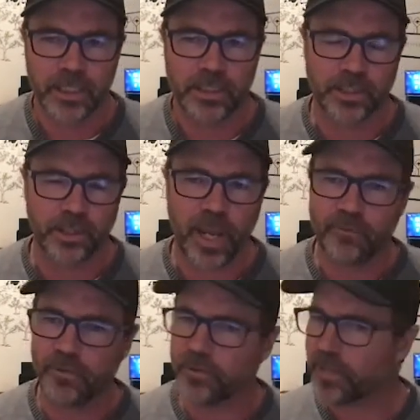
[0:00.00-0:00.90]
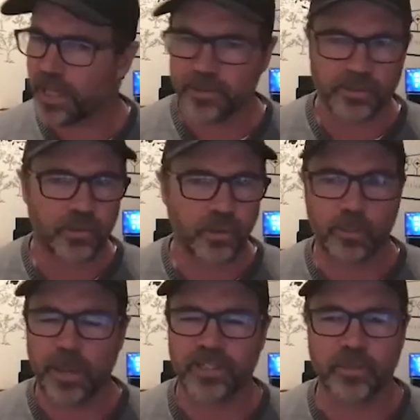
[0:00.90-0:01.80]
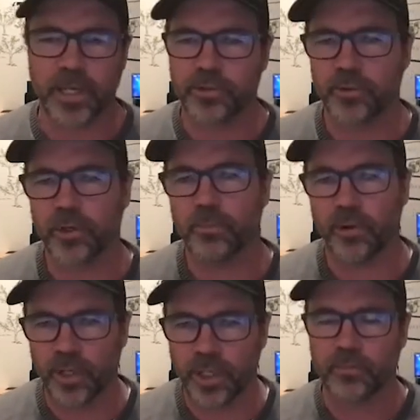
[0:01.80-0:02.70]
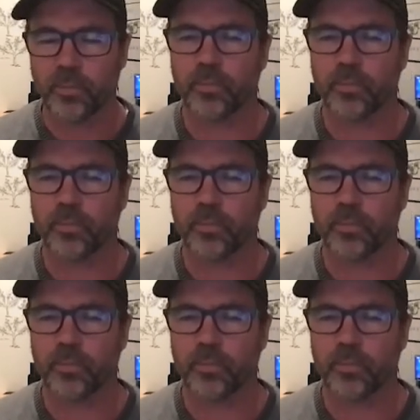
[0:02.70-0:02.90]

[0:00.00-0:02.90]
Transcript: Have you started to talk about spatial computing?